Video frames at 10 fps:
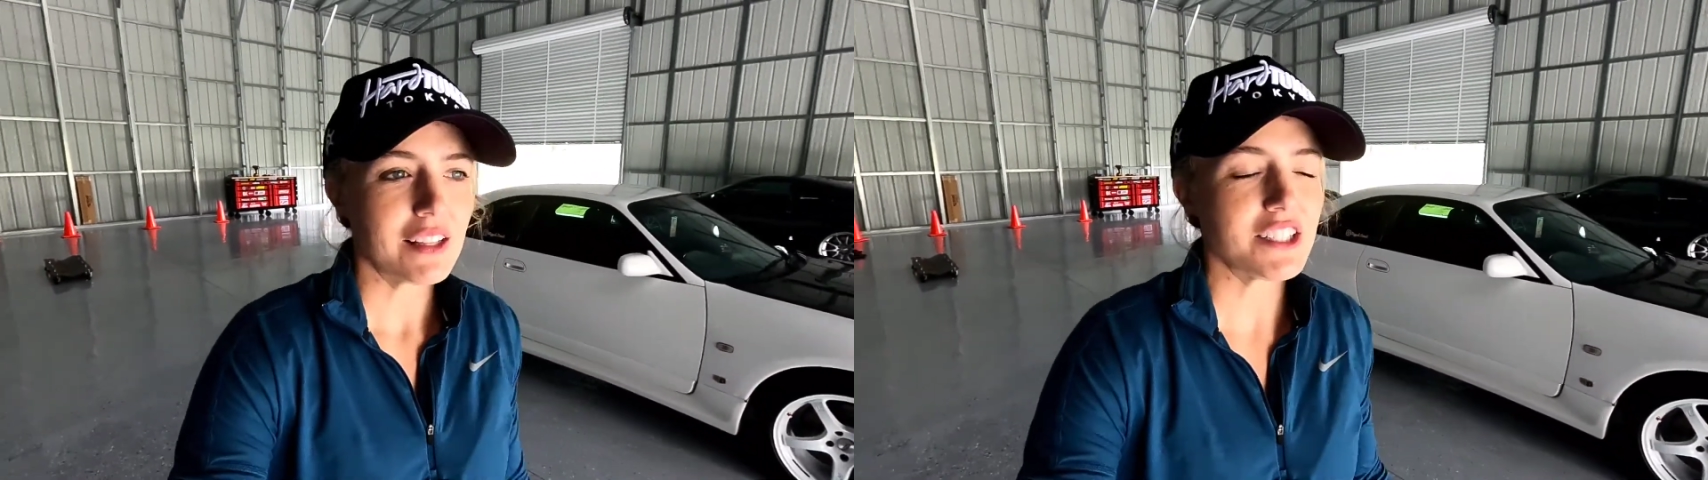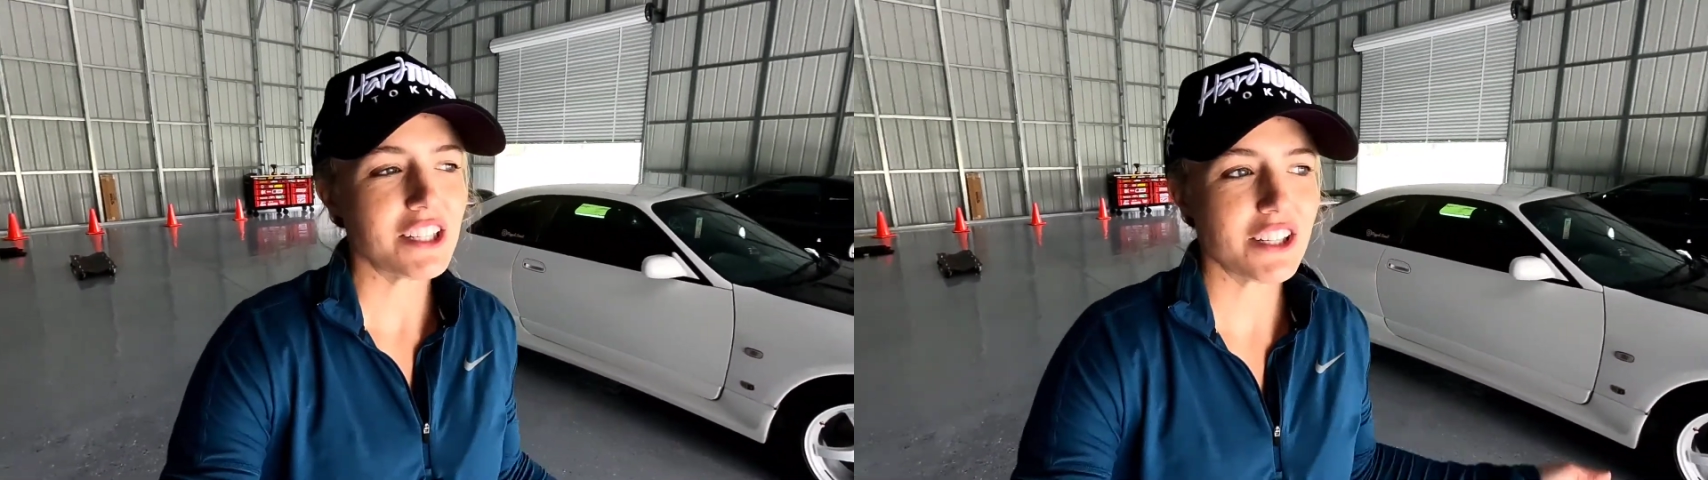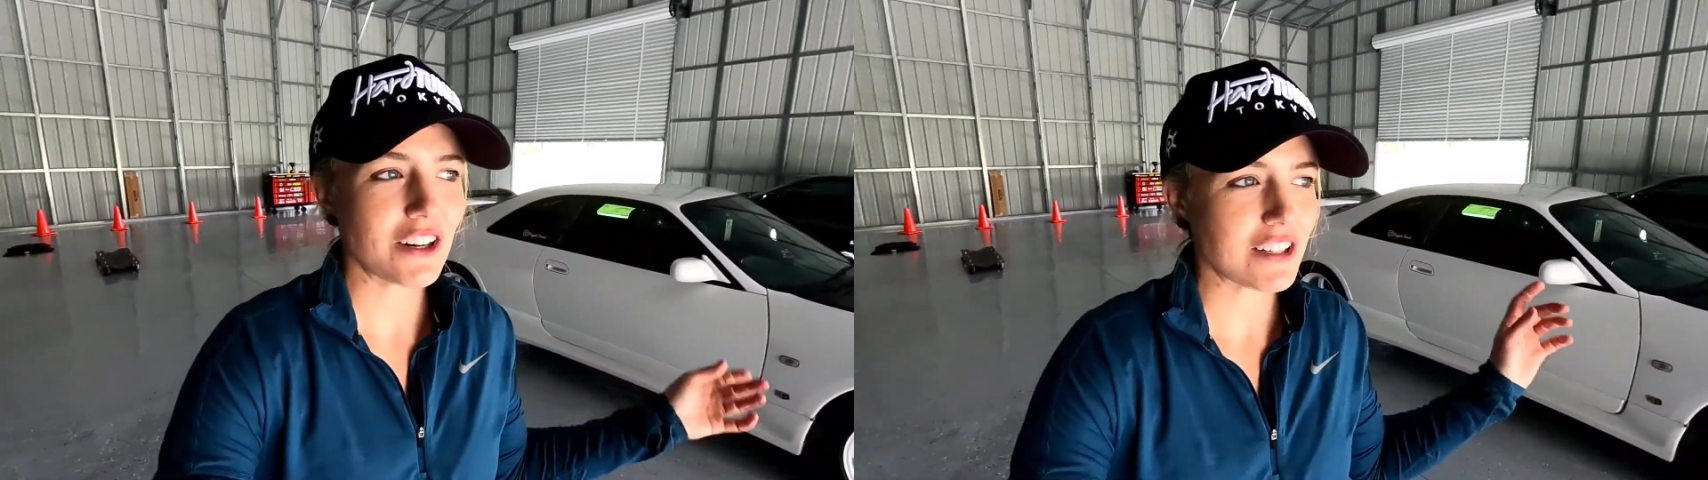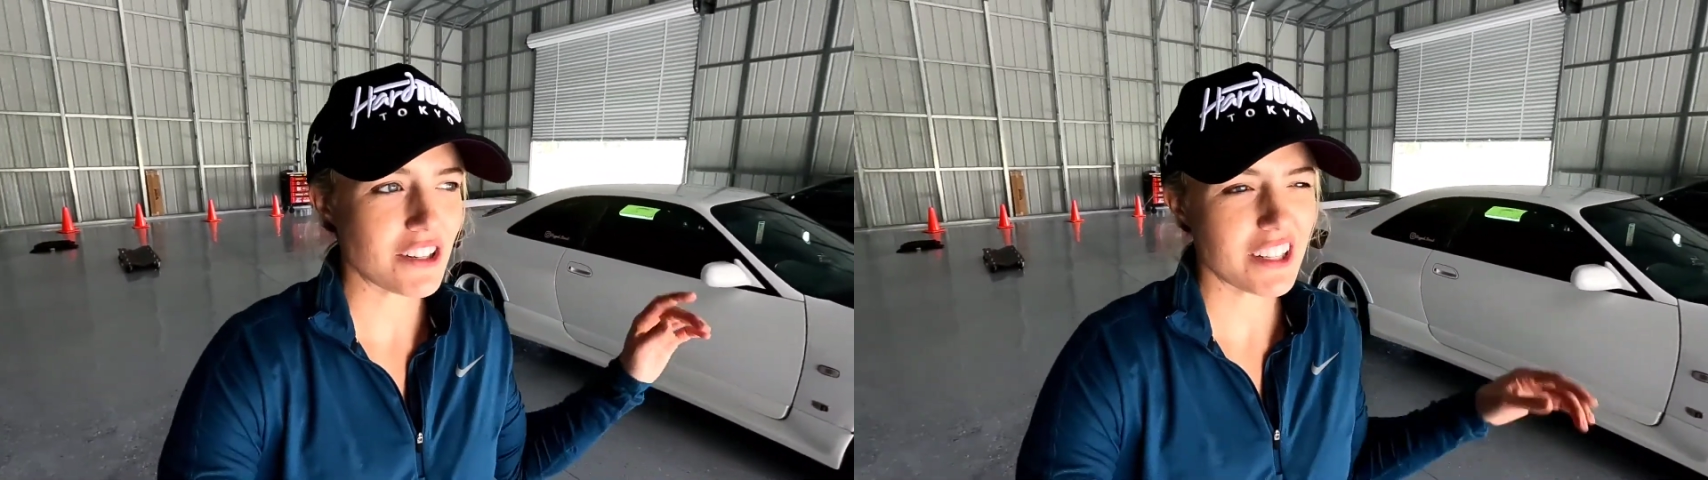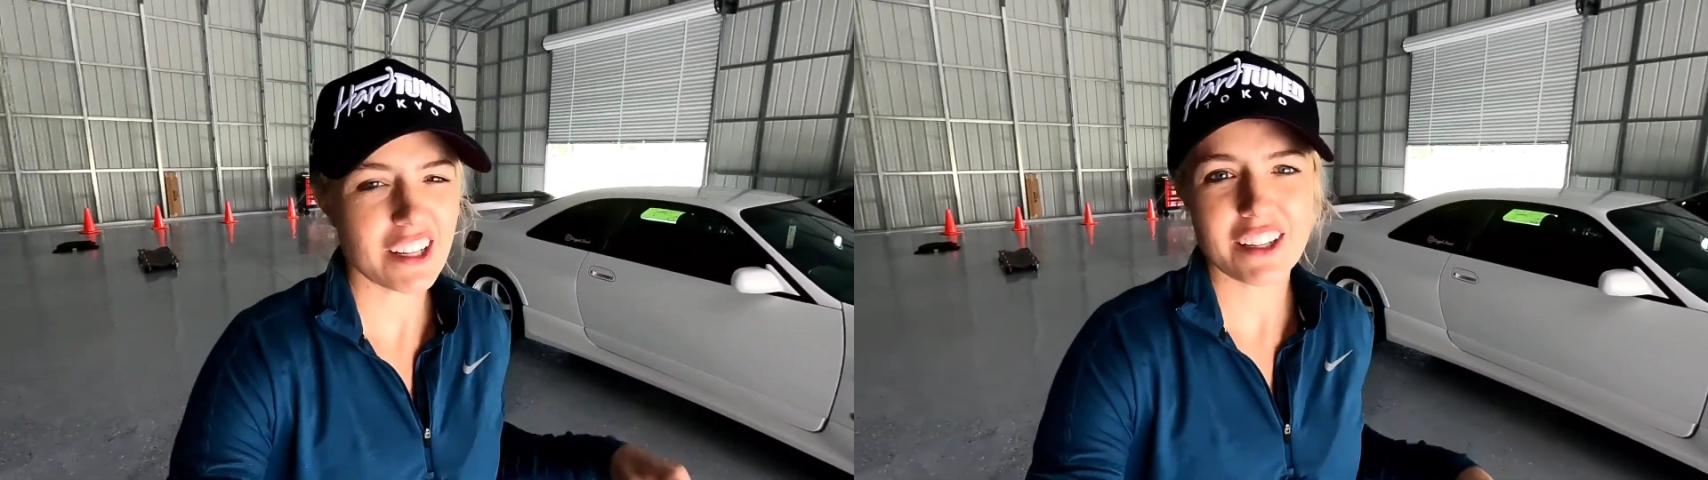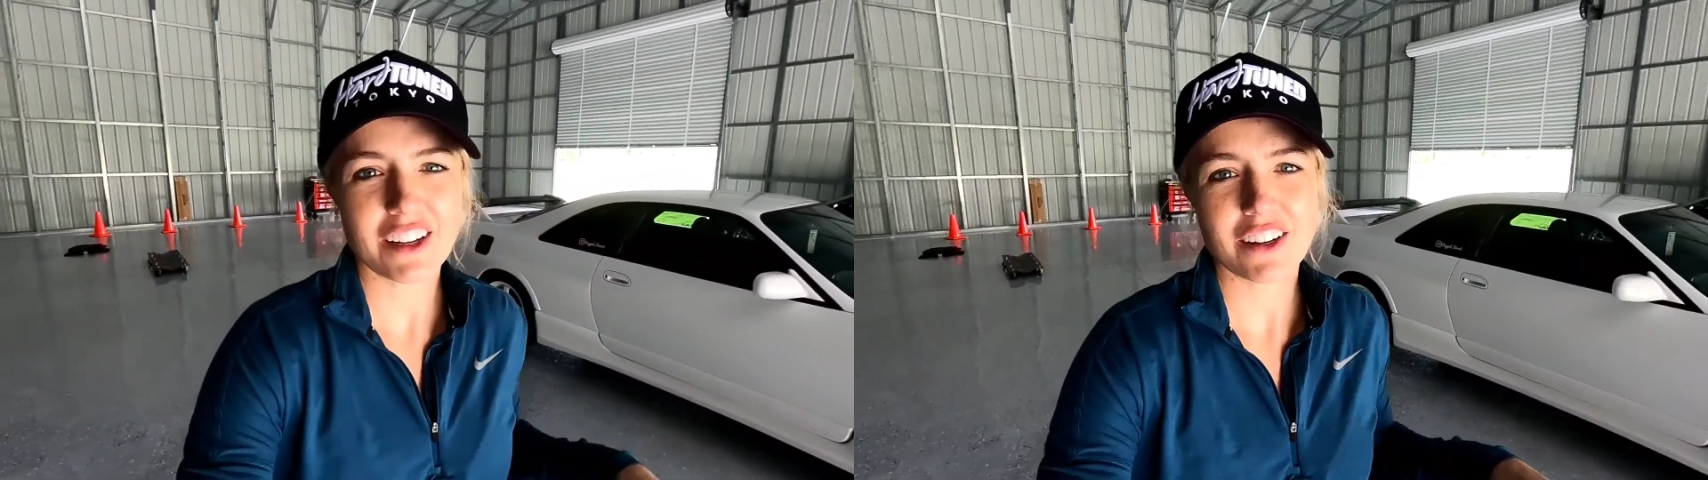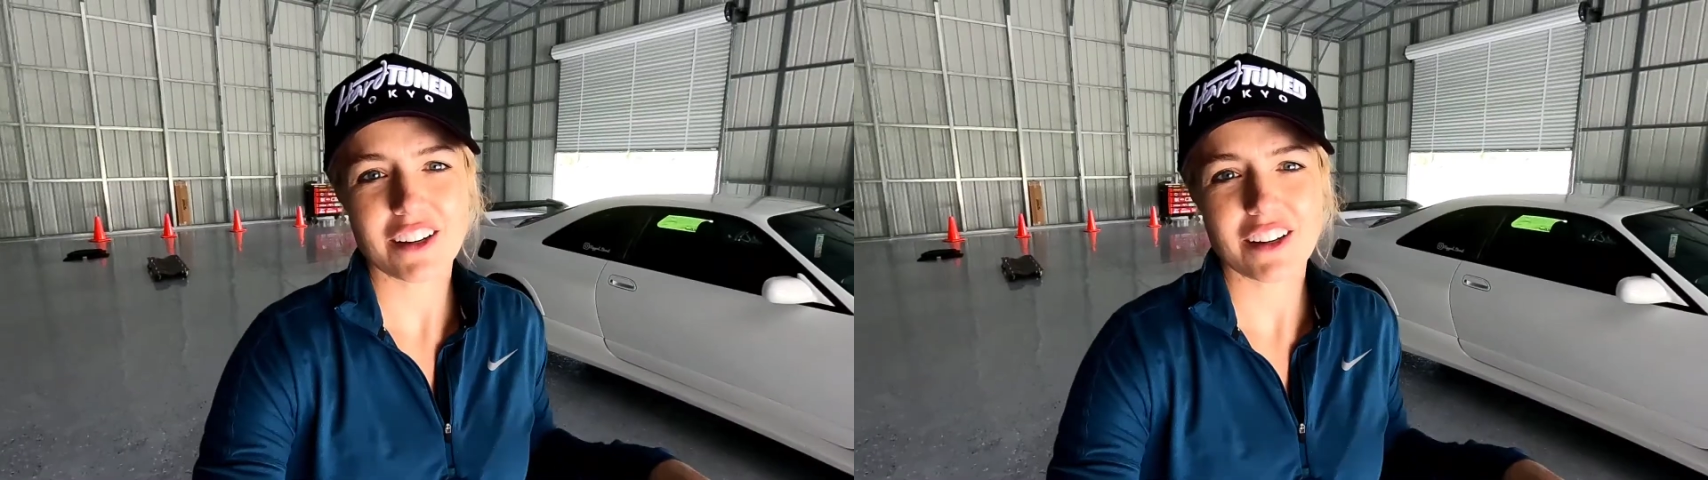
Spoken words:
The GTR is already in here